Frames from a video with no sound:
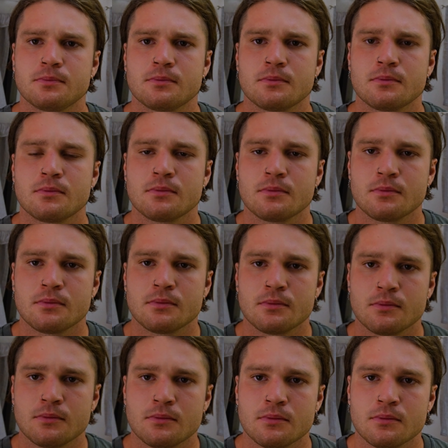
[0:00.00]

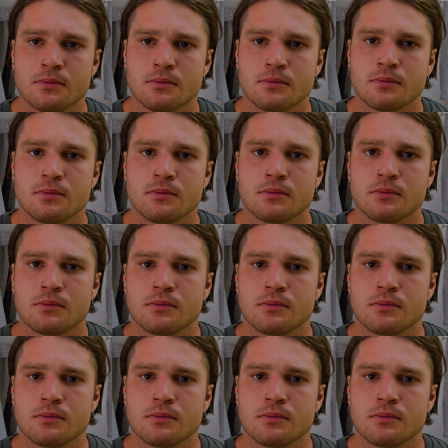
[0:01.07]
Nothing is said.